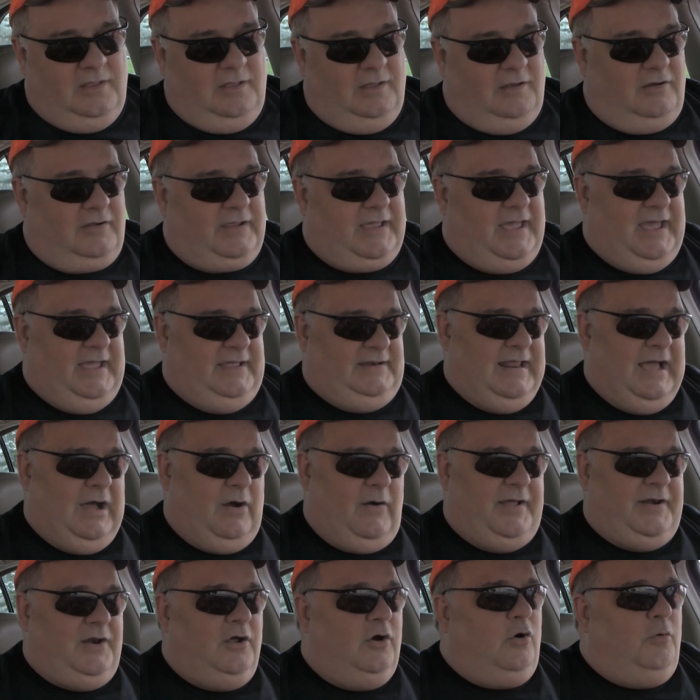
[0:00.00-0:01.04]
Okay, now
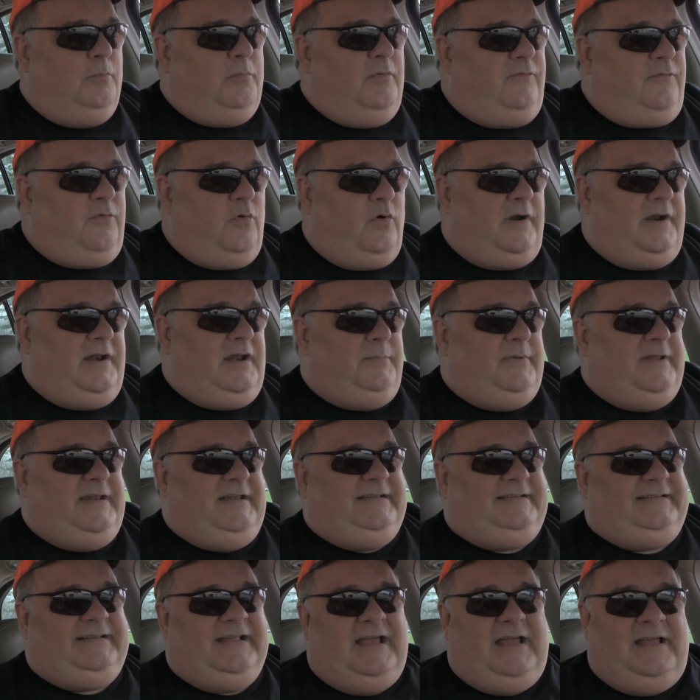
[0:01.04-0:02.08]
I know before anybody
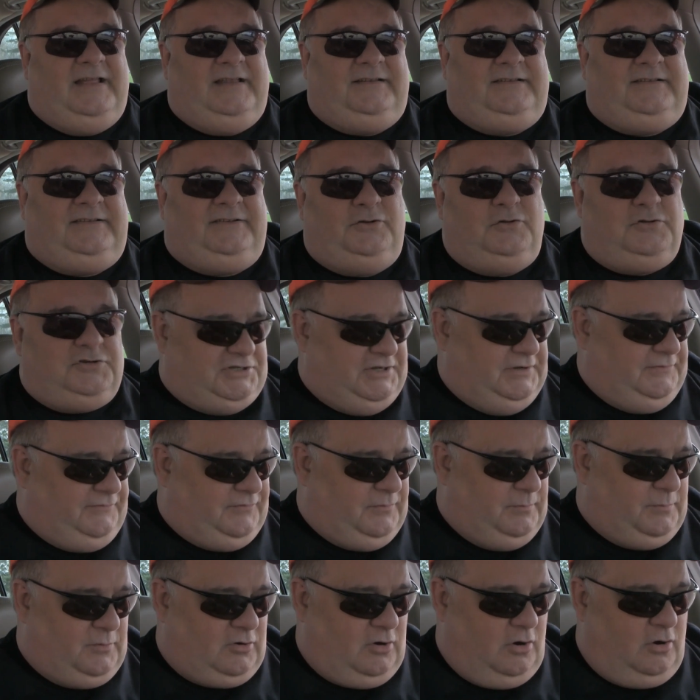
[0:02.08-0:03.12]
says sushi
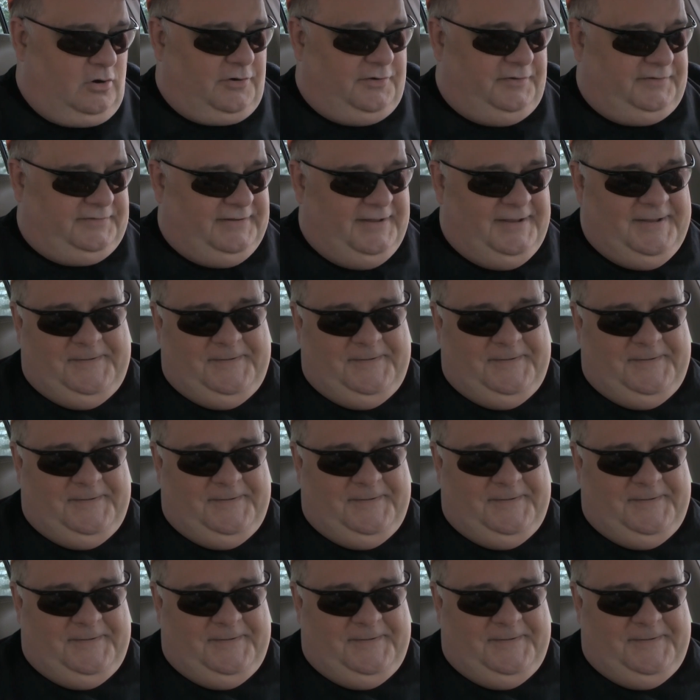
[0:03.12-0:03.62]
from Kroger's,